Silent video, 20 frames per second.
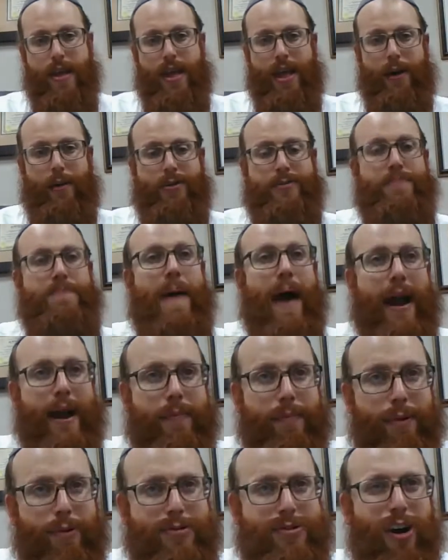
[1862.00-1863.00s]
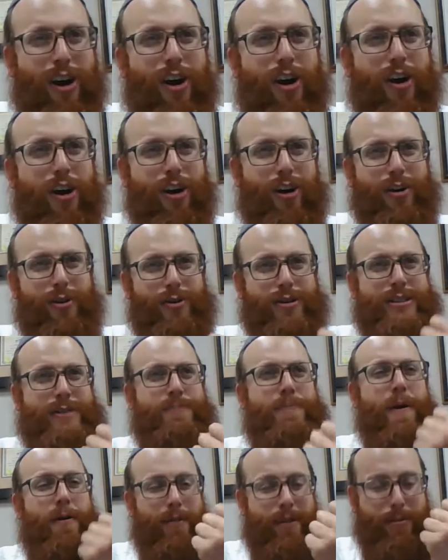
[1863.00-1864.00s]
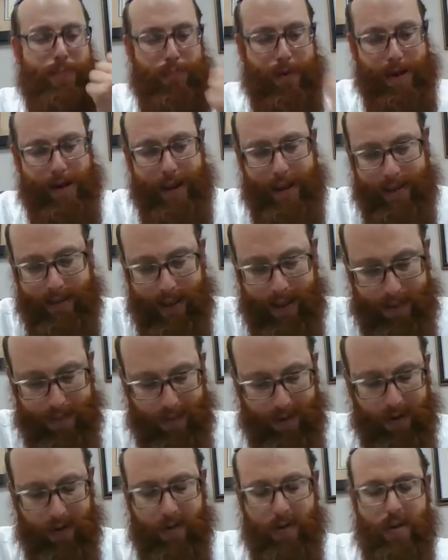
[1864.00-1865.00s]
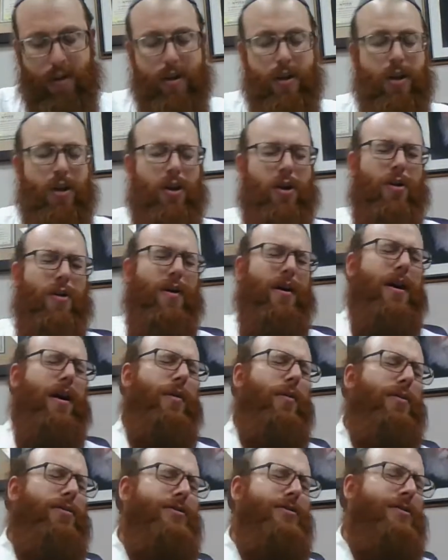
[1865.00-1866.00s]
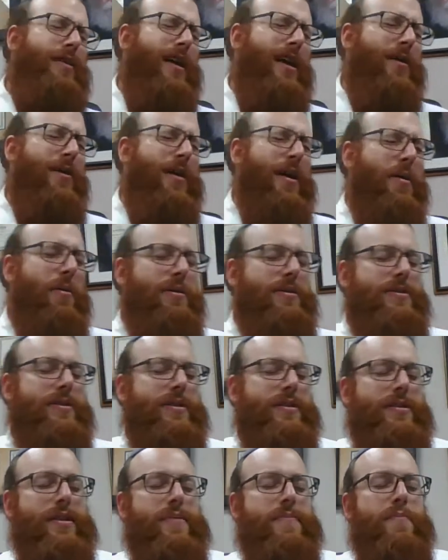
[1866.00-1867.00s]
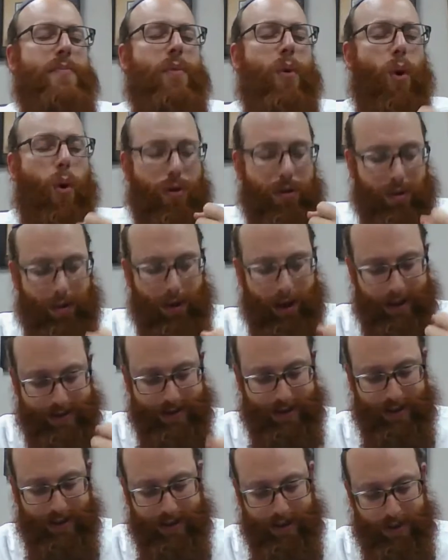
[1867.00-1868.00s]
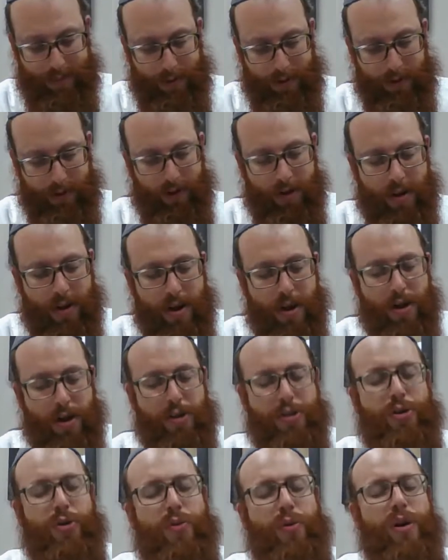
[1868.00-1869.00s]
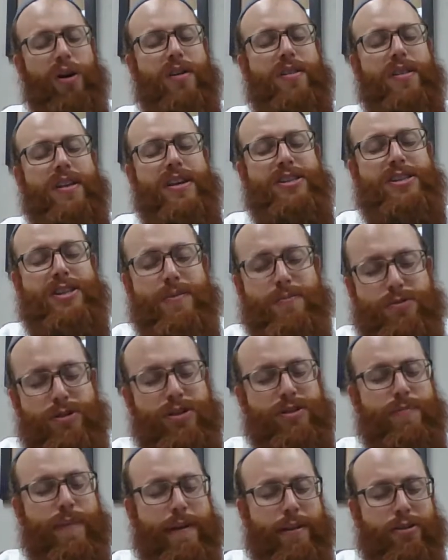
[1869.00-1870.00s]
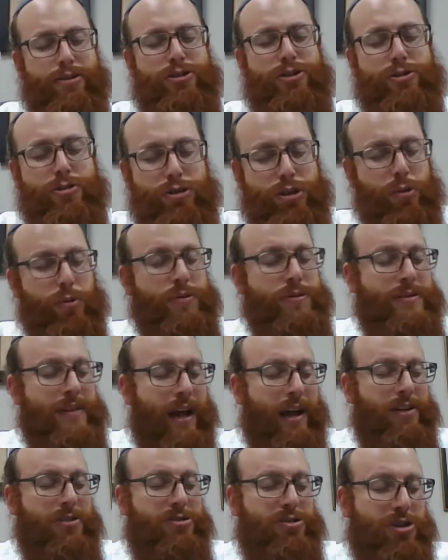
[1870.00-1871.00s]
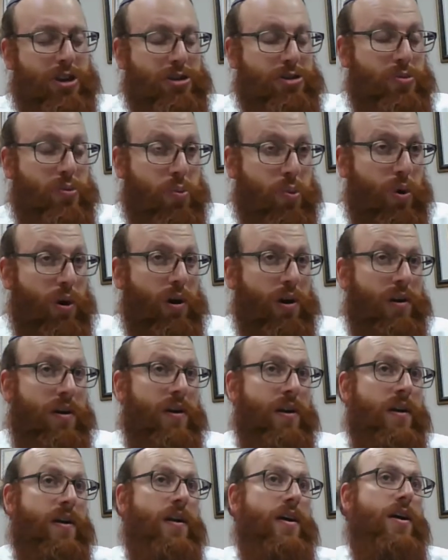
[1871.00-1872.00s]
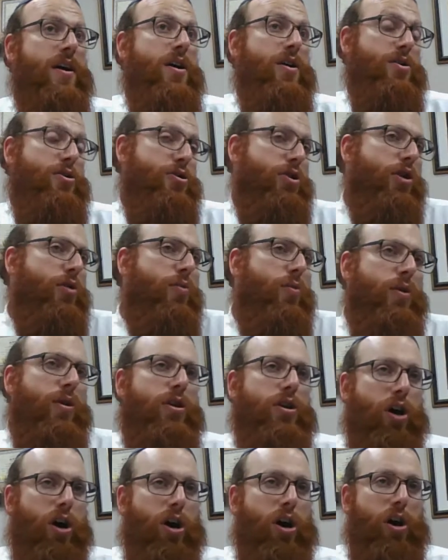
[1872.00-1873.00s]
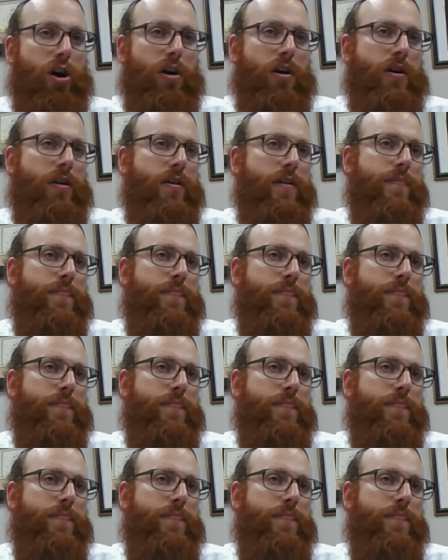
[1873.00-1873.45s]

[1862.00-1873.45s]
It was hard. It was spirit-breaking labor. It was demoralizing labor. The work the Egyptians made the Jews do was not just work. You can work hard.